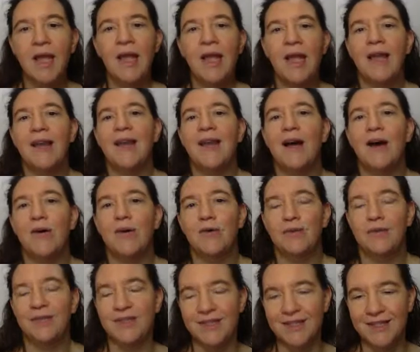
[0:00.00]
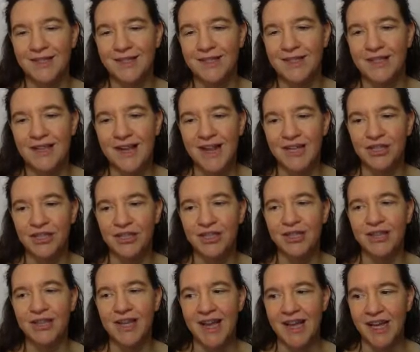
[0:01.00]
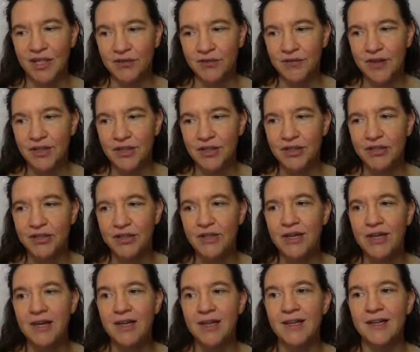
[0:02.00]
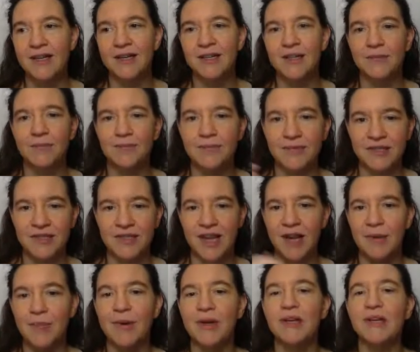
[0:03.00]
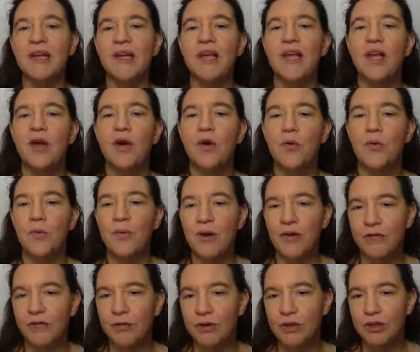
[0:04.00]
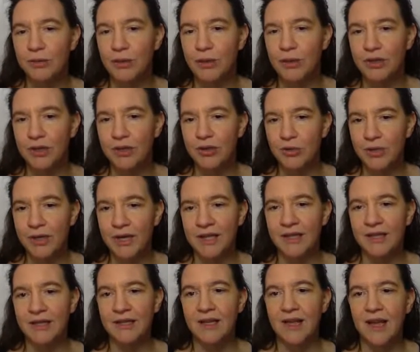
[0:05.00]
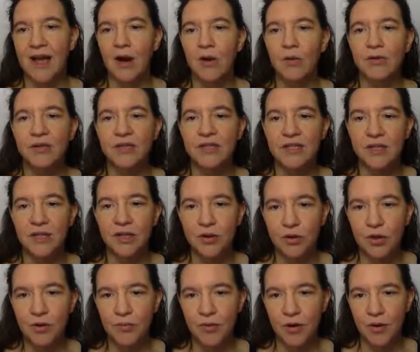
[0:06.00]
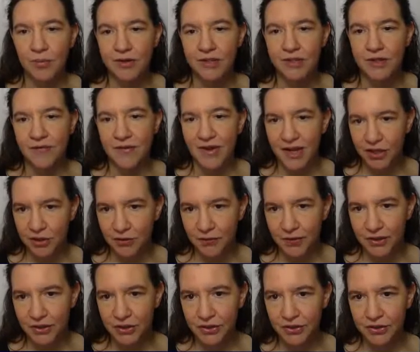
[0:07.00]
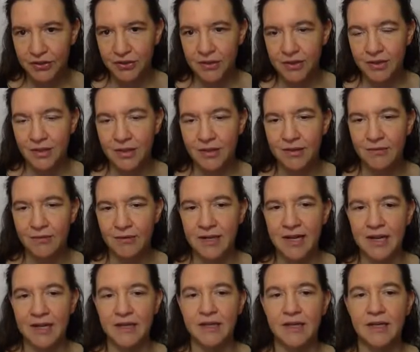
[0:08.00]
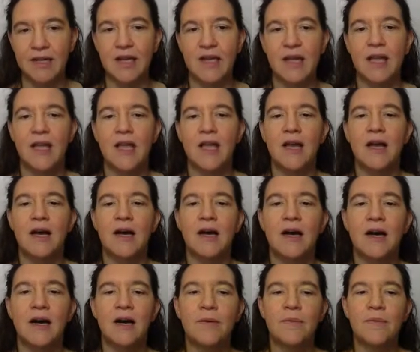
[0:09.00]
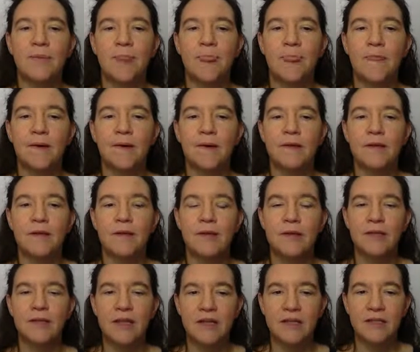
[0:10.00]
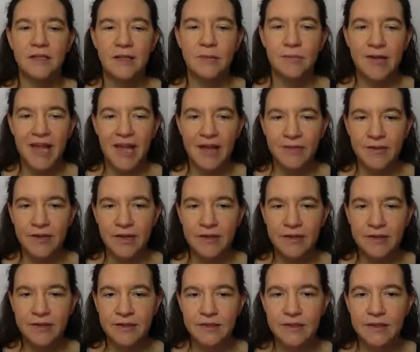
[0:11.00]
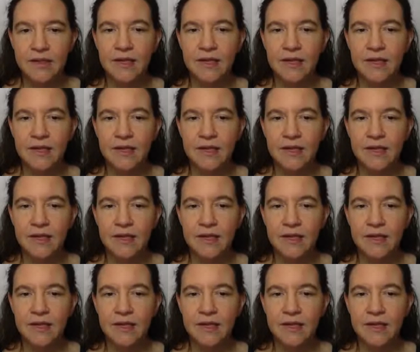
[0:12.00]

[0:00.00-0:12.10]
And now, since this is a lecture in the hash function segment, we of course want to look at how the security properties of hash functions relate. There are some caveats.